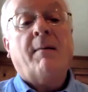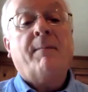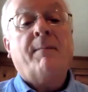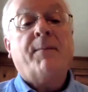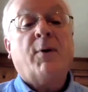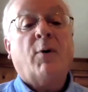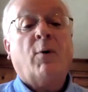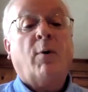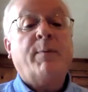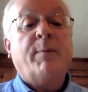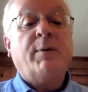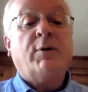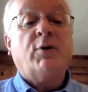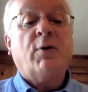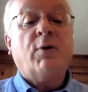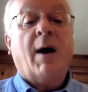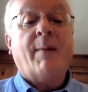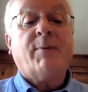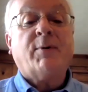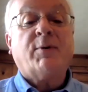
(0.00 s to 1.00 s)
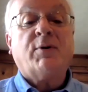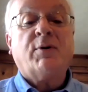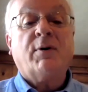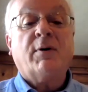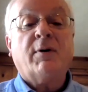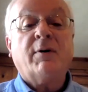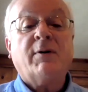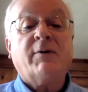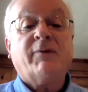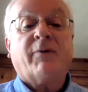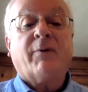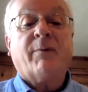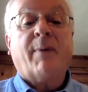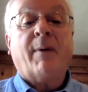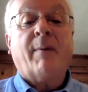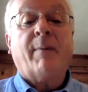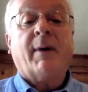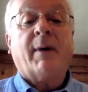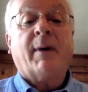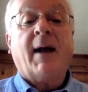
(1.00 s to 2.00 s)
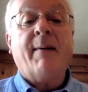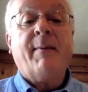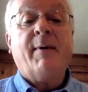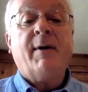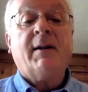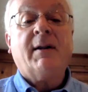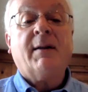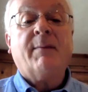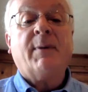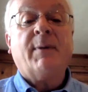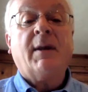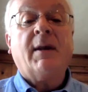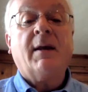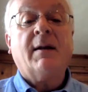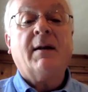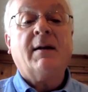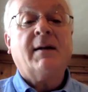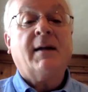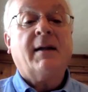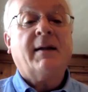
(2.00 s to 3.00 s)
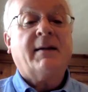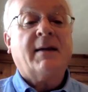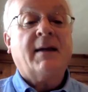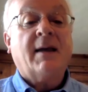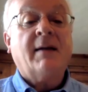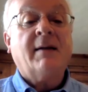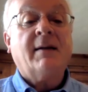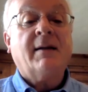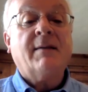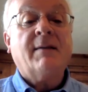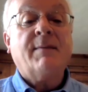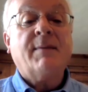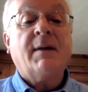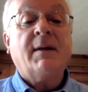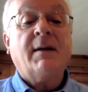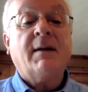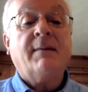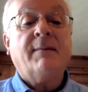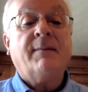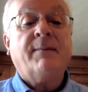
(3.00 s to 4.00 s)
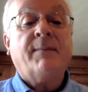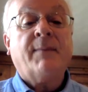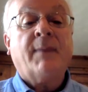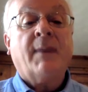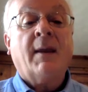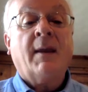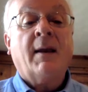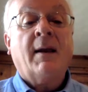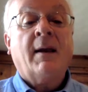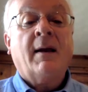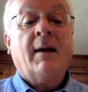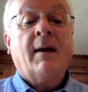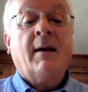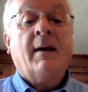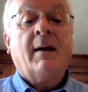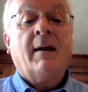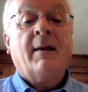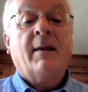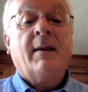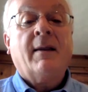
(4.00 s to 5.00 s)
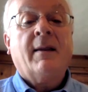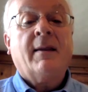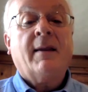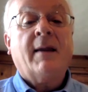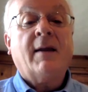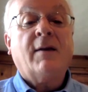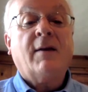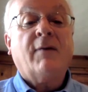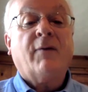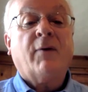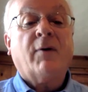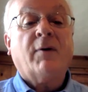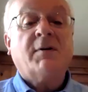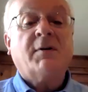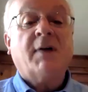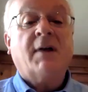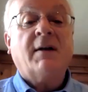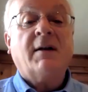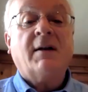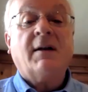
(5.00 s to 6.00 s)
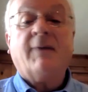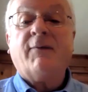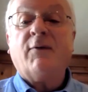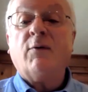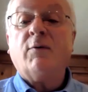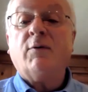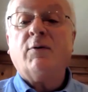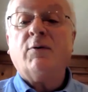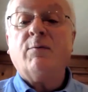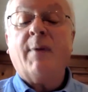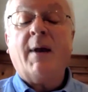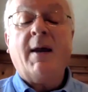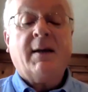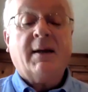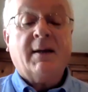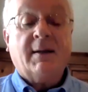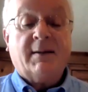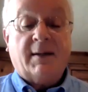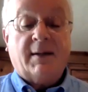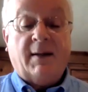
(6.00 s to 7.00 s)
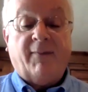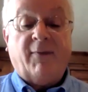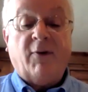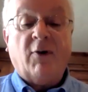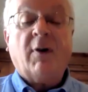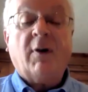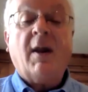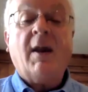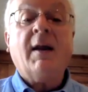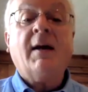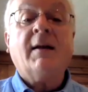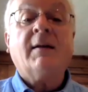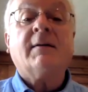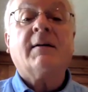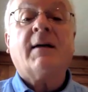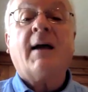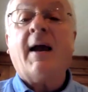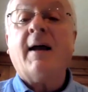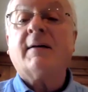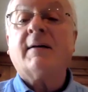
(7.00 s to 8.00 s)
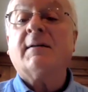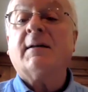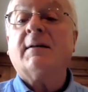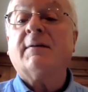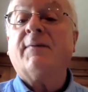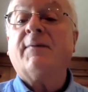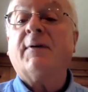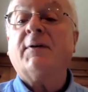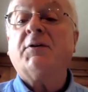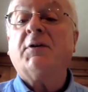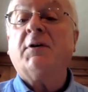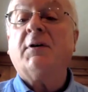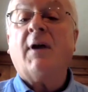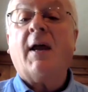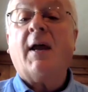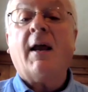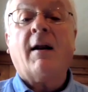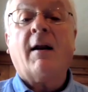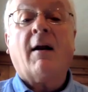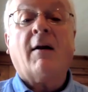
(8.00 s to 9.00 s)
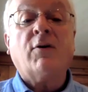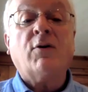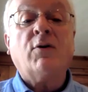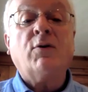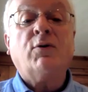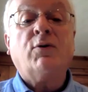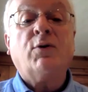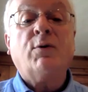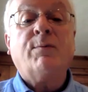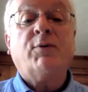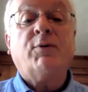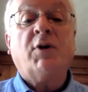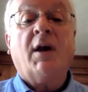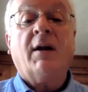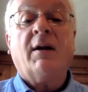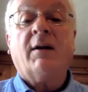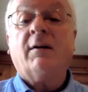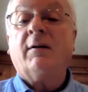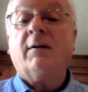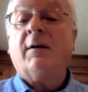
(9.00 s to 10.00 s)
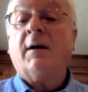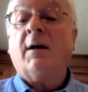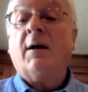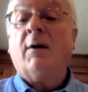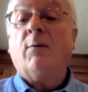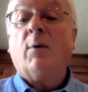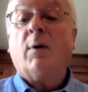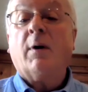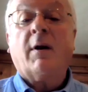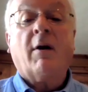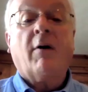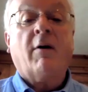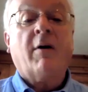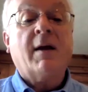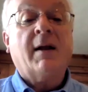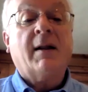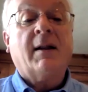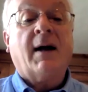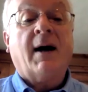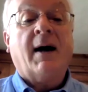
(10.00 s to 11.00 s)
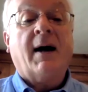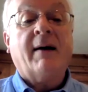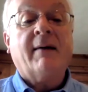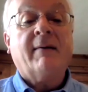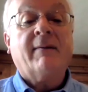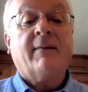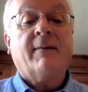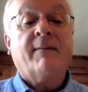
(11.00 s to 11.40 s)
There will be two opportunities for public comment at the beginning and at the end of the meeting. Thank you for attending. If you do make it, if you can't, Access Vision and our YouTube channel will carry it live.